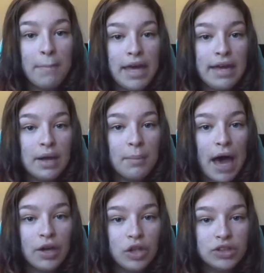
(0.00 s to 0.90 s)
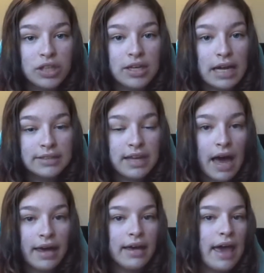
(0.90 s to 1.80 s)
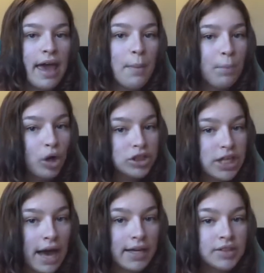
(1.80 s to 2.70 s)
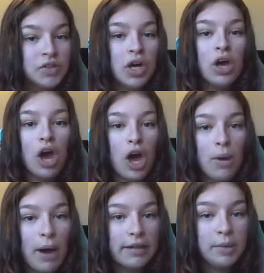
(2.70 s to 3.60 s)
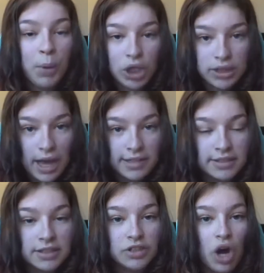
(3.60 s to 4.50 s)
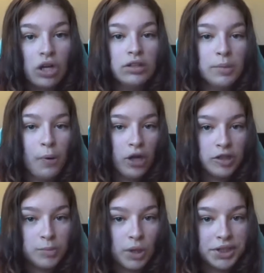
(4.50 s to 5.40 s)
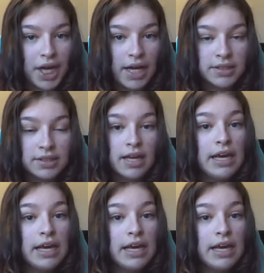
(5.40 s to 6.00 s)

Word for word: Me and my cousin are starting a podcast, um, and the podcast is called The Pointless Podcast.